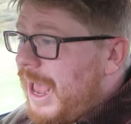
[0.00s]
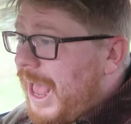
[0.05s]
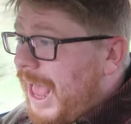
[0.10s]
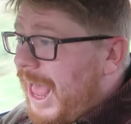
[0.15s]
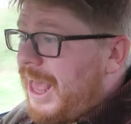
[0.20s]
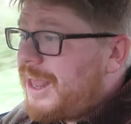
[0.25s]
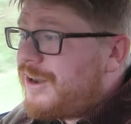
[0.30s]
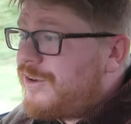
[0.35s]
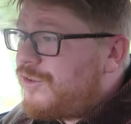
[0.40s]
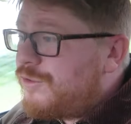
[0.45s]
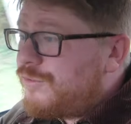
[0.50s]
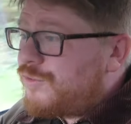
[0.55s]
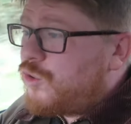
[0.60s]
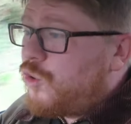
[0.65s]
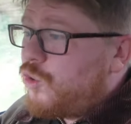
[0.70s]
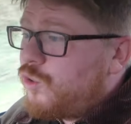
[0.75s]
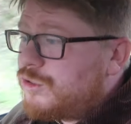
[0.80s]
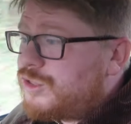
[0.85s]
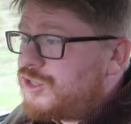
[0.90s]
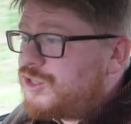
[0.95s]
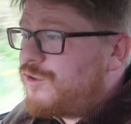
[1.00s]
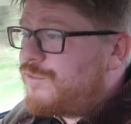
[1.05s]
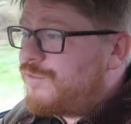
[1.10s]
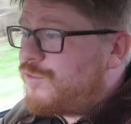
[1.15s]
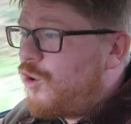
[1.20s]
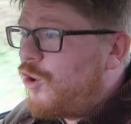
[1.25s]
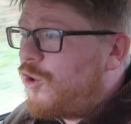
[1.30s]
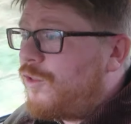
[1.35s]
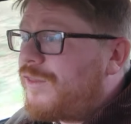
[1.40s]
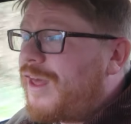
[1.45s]
And of course, you've
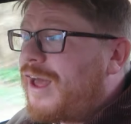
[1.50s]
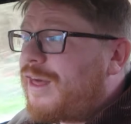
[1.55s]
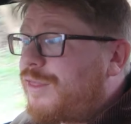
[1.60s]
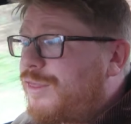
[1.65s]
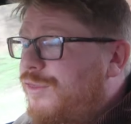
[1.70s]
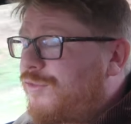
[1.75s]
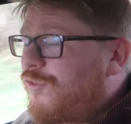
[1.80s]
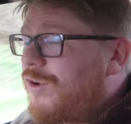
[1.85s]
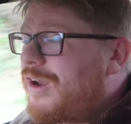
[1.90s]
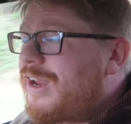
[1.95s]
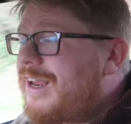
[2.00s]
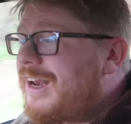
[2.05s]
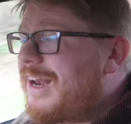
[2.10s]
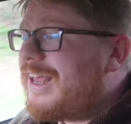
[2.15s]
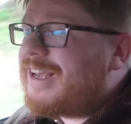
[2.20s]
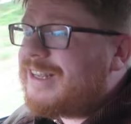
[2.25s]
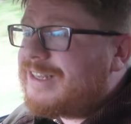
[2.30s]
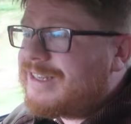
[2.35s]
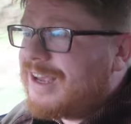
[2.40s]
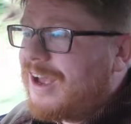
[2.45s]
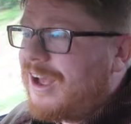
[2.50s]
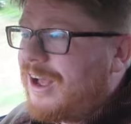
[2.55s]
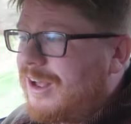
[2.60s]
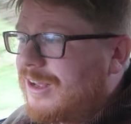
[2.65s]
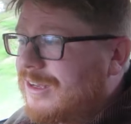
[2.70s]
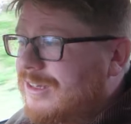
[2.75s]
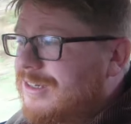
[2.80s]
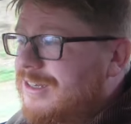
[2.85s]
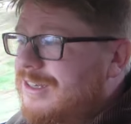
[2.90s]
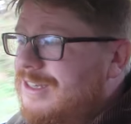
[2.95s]
got that 3-litre
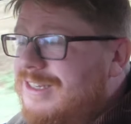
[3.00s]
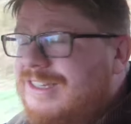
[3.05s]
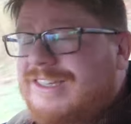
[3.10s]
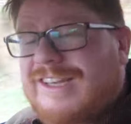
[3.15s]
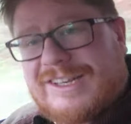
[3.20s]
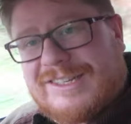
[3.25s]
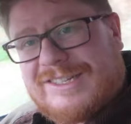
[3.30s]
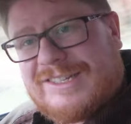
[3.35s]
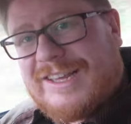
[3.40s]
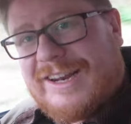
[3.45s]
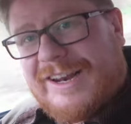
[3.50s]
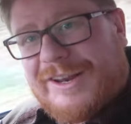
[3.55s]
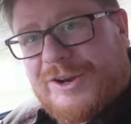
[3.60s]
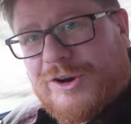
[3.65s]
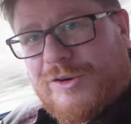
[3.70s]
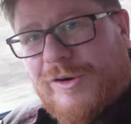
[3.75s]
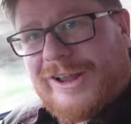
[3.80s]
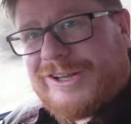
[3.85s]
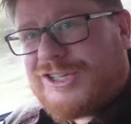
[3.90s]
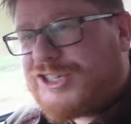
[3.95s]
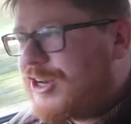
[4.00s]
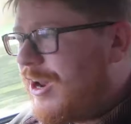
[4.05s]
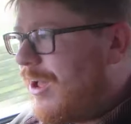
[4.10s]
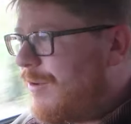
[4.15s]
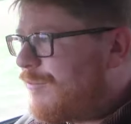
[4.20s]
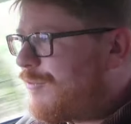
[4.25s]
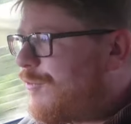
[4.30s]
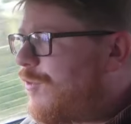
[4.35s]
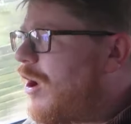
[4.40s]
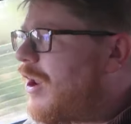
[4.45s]
6-cylinder engine
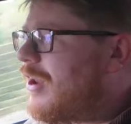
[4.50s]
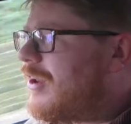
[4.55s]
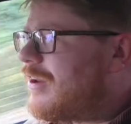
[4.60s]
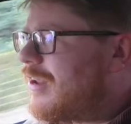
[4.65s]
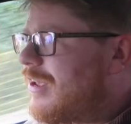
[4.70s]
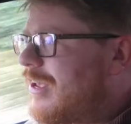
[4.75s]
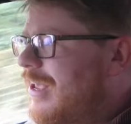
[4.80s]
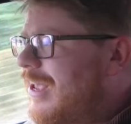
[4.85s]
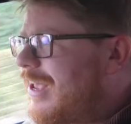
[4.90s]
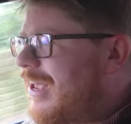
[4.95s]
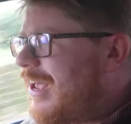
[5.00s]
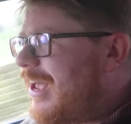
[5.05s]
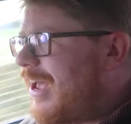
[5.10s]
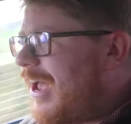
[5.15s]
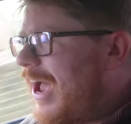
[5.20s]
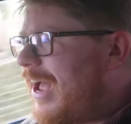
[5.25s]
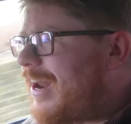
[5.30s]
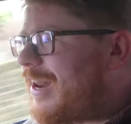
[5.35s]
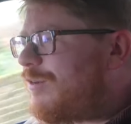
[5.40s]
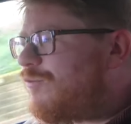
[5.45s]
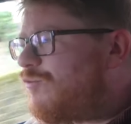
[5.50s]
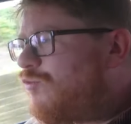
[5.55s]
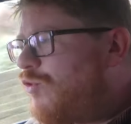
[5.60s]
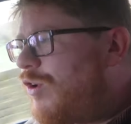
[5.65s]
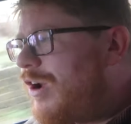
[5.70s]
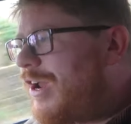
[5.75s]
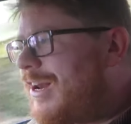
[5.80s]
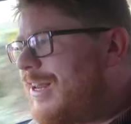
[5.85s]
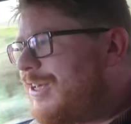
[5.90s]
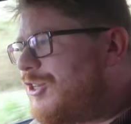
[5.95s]
up front, and it
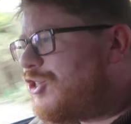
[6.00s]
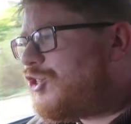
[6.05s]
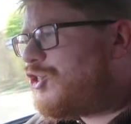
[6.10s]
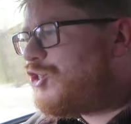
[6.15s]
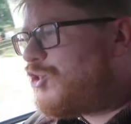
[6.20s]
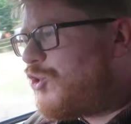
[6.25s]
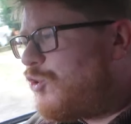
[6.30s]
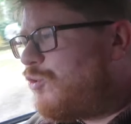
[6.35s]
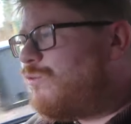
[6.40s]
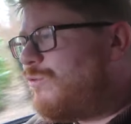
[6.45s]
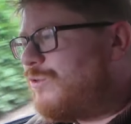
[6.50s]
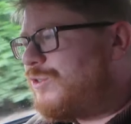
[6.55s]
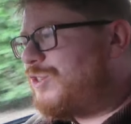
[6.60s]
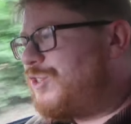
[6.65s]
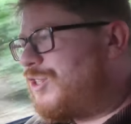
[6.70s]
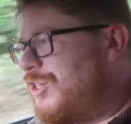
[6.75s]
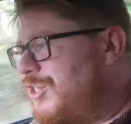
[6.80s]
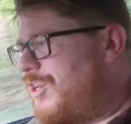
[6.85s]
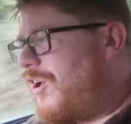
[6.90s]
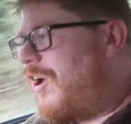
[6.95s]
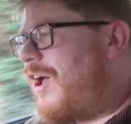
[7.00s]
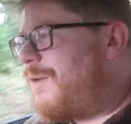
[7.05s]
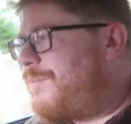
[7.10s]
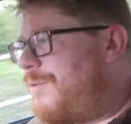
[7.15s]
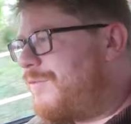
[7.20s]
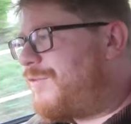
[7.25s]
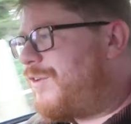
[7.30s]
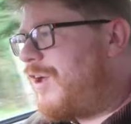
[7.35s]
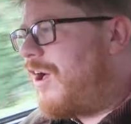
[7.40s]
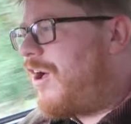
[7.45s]
really suits the type
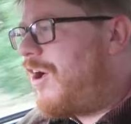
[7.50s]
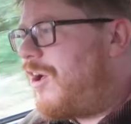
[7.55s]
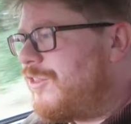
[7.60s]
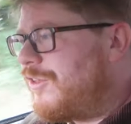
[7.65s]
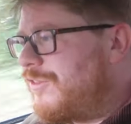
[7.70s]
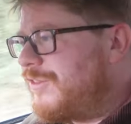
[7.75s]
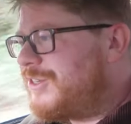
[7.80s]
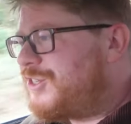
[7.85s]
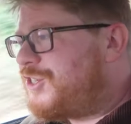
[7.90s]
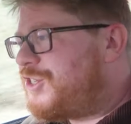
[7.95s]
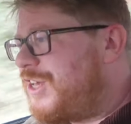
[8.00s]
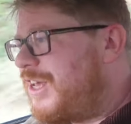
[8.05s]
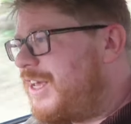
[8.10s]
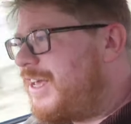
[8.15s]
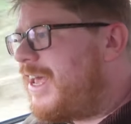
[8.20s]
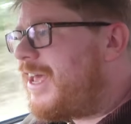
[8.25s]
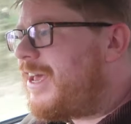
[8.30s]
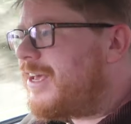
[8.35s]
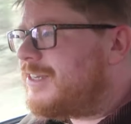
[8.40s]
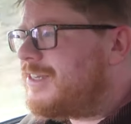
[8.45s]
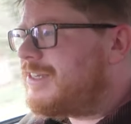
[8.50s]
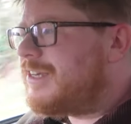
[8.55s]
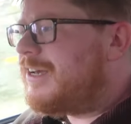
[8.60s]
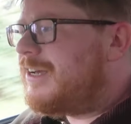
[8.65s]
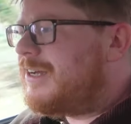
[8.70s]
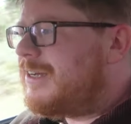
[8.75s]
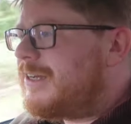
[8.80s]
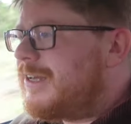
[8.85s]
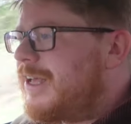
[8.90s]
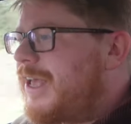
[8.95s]
of car that the C is.
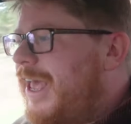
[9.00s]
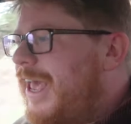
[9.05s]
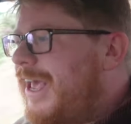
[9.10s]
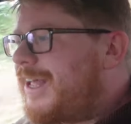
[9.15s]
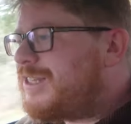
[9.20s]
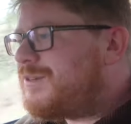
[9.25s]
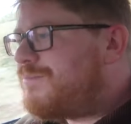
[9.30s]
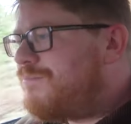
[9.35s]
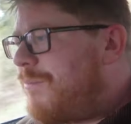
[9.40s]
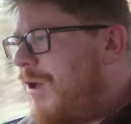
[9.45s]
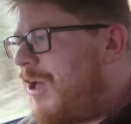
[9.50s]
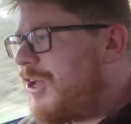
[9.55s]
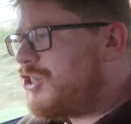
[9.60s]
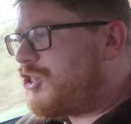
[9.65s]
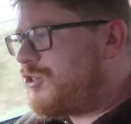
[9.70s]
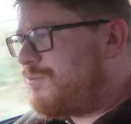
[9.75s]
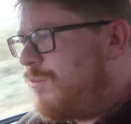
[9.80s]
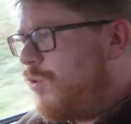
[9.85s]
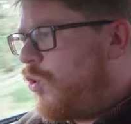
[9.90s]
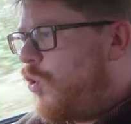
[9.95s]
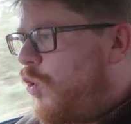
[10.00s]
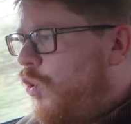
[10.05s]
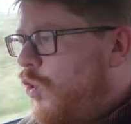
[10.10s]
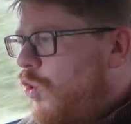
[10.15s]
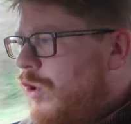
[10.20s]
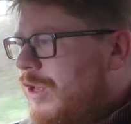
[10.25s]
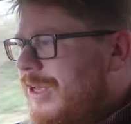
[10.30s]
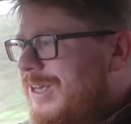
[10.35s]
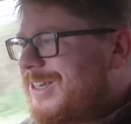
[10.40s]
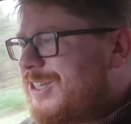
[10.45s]
It's much
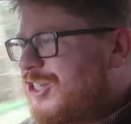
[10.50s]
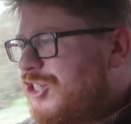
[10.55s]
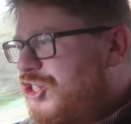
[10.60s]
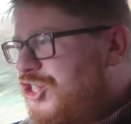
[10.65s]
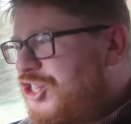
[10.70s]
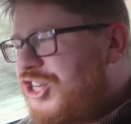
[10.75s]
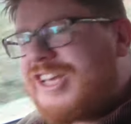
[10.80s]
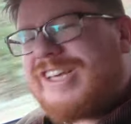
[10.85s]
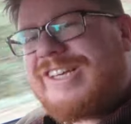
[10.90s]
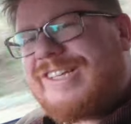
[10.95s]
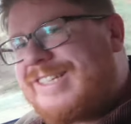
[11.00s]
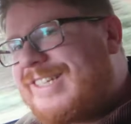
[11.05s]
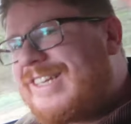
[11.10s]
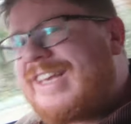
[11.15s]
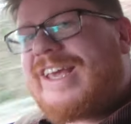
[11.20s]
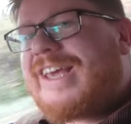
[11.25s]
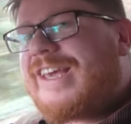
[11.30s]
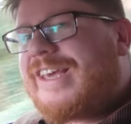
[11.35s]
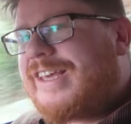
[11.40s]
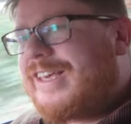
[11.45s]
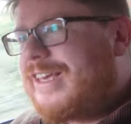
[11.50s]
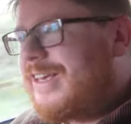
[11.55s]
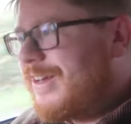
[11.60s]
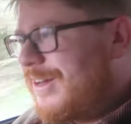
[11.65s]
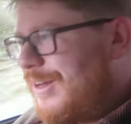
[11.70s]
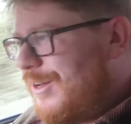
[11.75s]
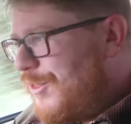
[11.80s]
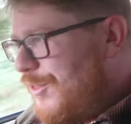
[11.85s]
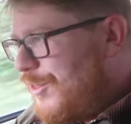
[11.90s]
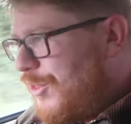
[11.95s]
more GT
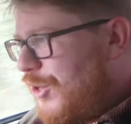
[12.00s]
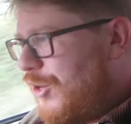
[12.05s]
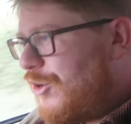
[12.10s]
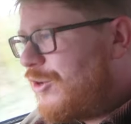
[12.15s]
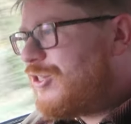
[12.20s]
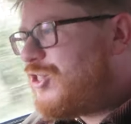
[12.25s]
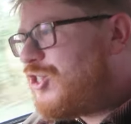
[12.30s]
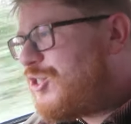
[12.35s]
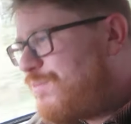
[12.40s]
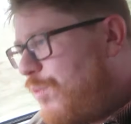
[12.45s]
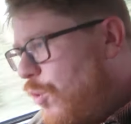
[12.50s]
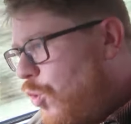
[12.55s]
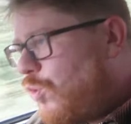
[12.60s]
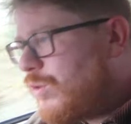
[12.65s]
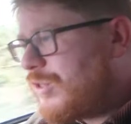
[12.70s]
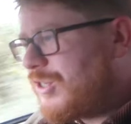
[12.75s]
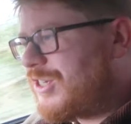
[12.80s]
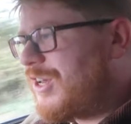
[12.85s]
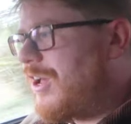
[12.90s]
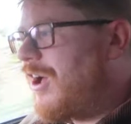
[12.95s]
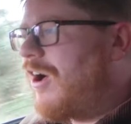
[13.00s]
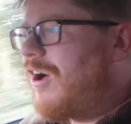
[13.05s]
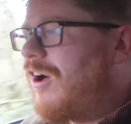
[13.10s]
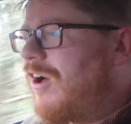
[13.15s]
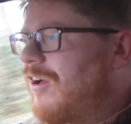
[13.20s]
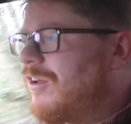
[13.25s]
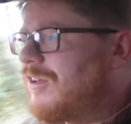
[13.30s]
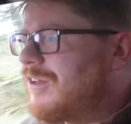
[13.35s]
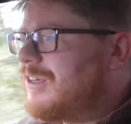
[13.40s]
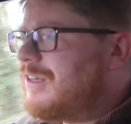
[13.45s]
than sports car.